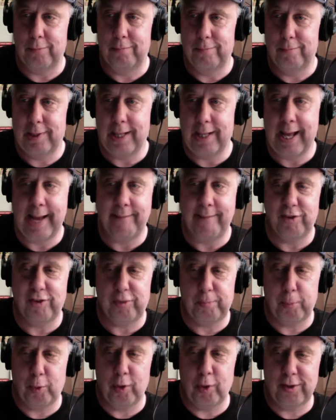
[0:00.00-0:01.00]
live
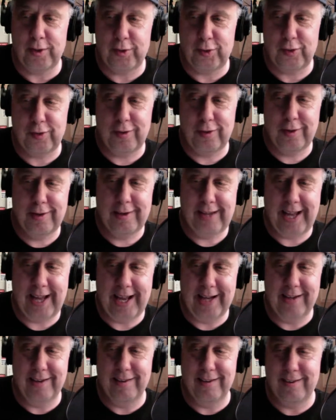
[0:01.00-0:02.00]
sports
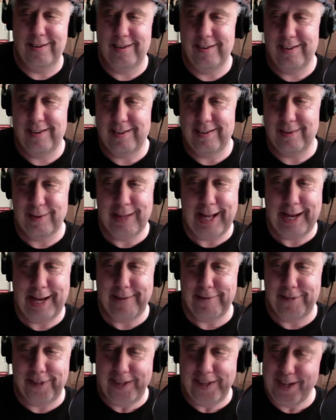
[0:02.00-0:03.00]
and
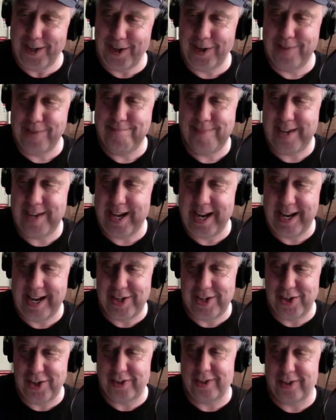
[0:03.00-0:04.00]
live theater,
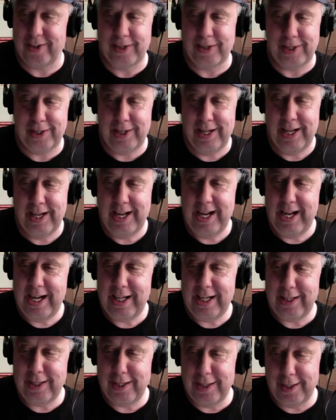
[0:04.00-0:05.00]
just a little
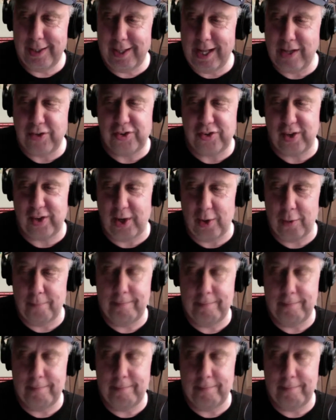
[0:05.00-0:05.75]
less so.